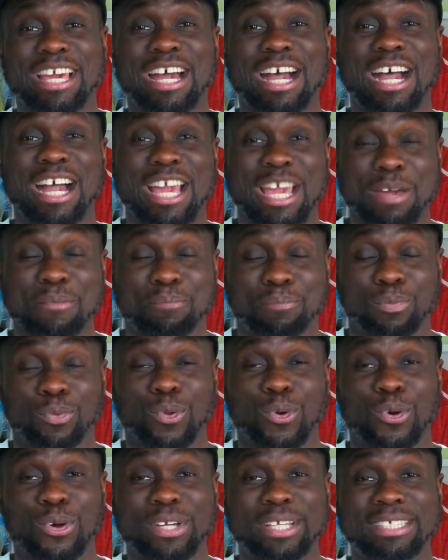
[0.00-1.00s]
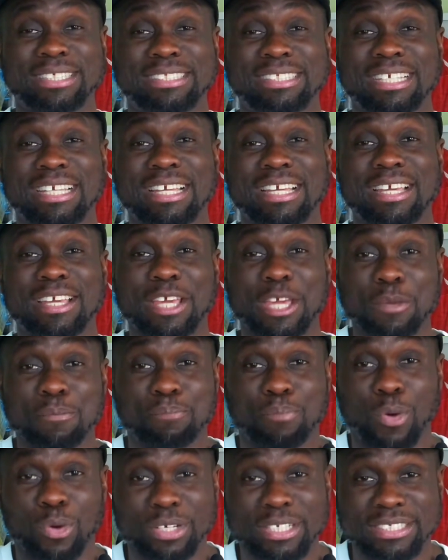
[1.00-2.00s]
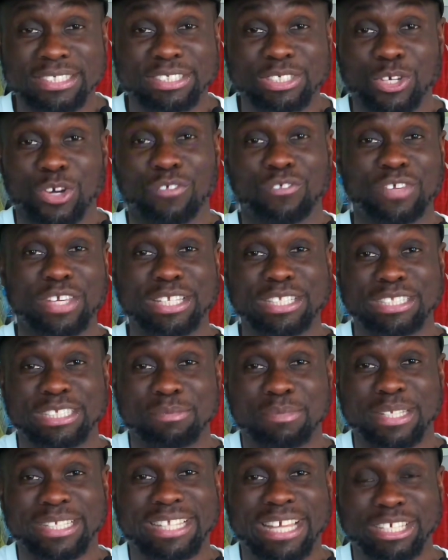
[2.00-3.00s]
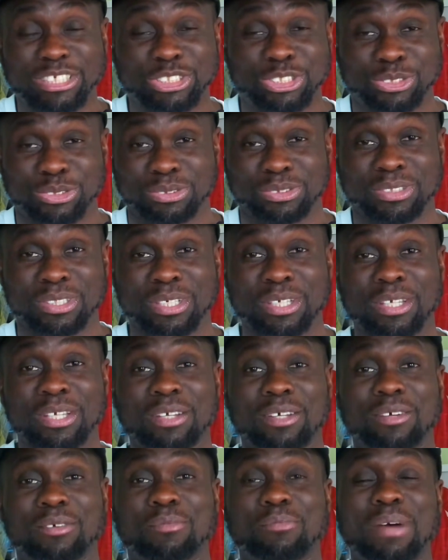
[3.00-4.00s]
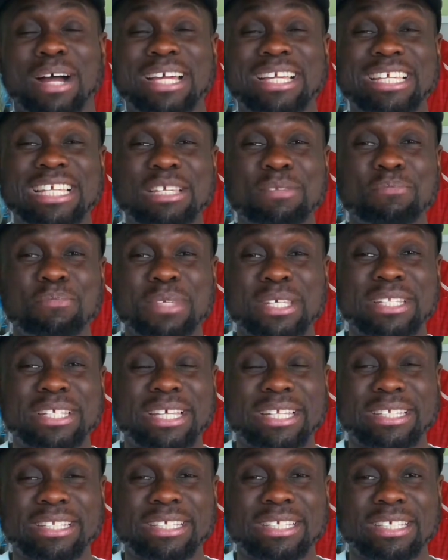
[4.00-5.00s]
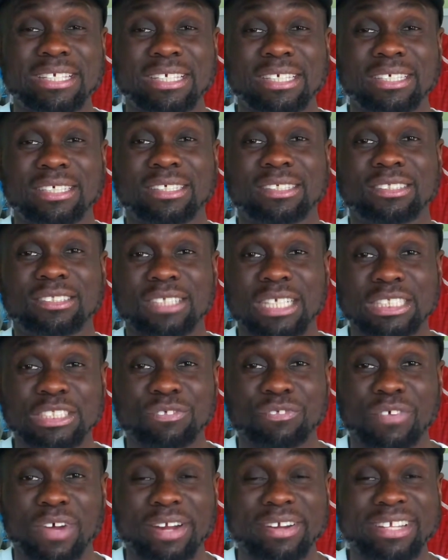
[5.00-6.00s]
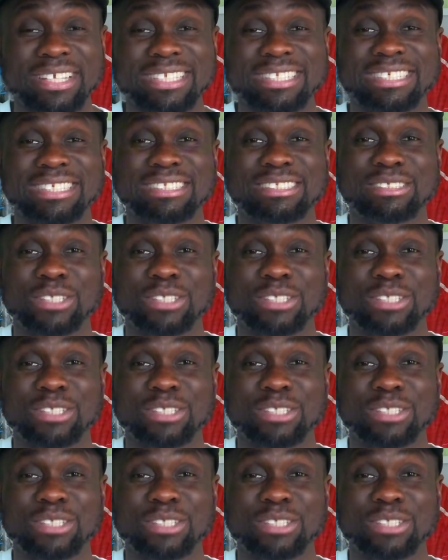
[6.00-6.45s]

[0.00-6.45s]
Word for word: employed a policy of intimidation by immediately transferring these